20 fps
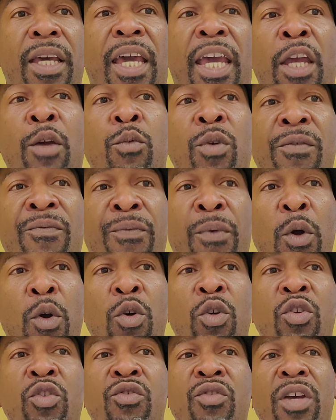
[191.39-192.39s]
and
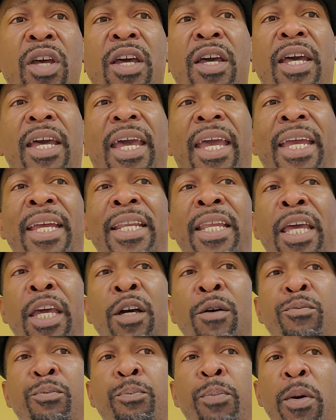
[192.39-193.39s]
referrals and
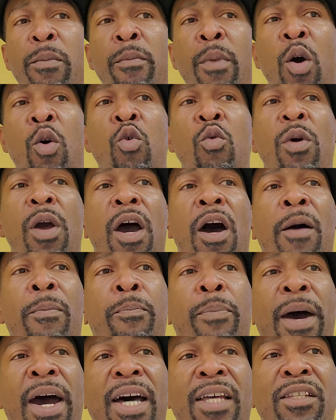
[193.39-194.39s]
help promote a
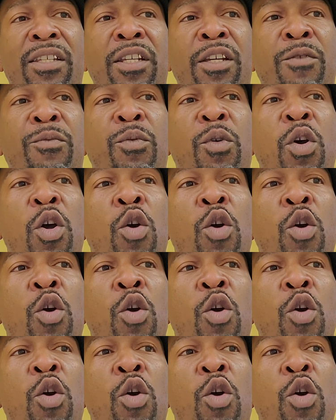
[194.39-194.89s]
positive